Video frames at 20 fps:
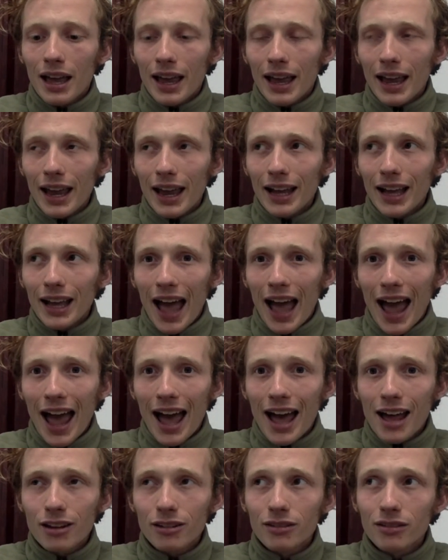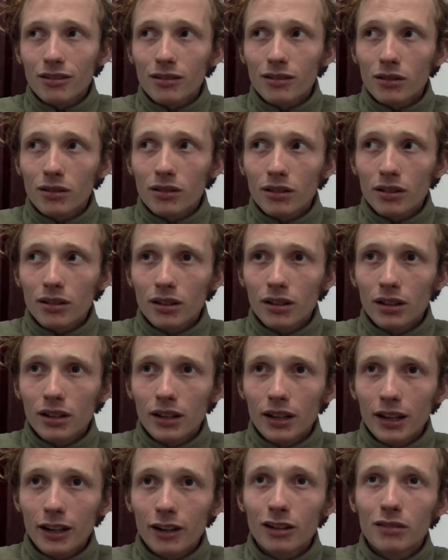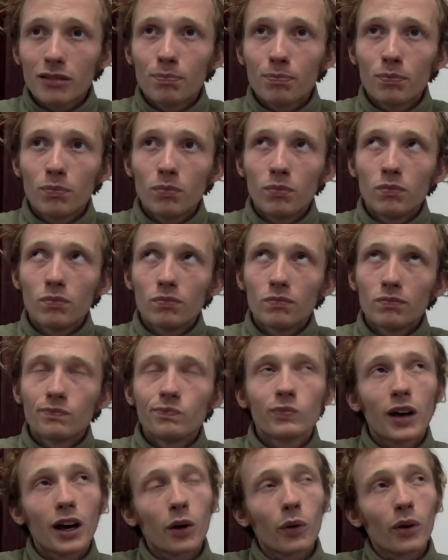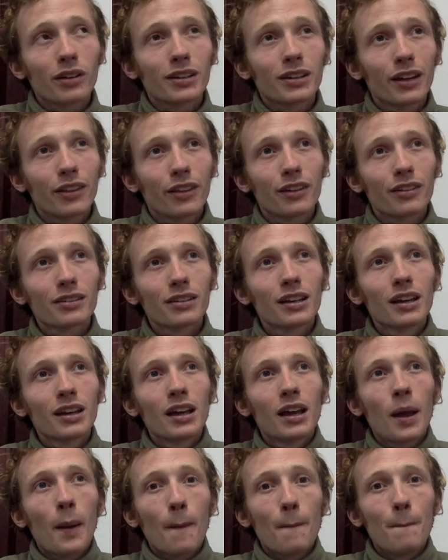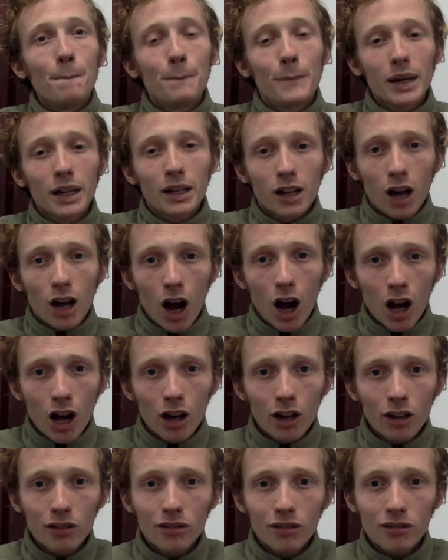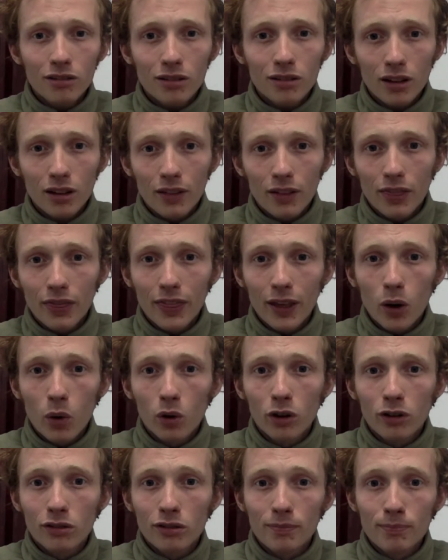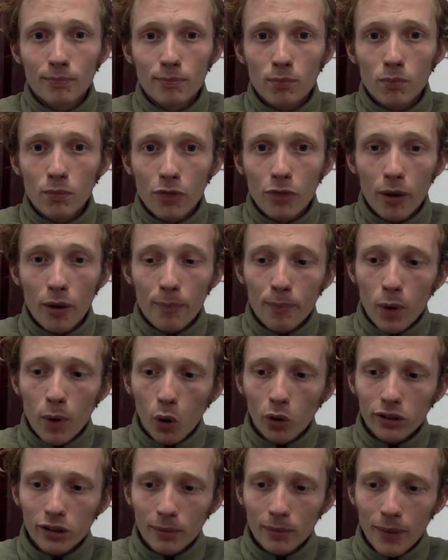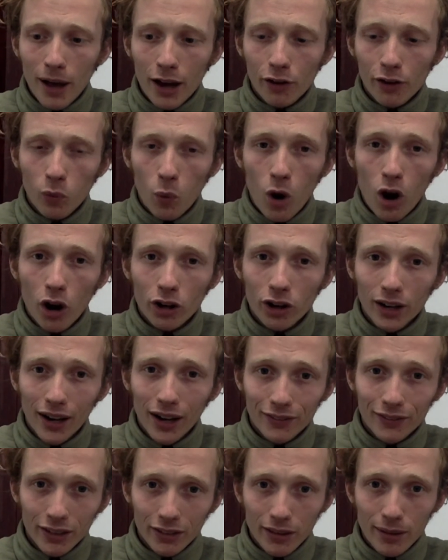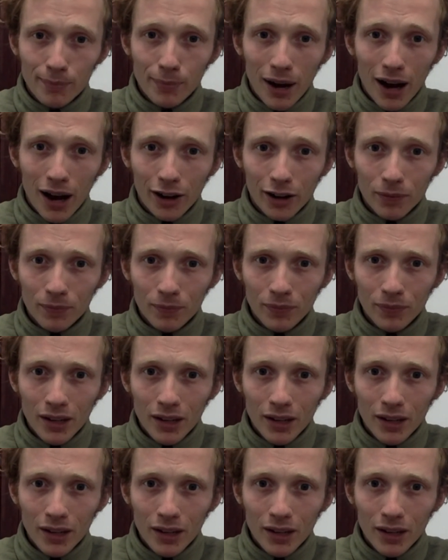it has, it is, how do I say this? Because there was the most amount of water left at the bottom,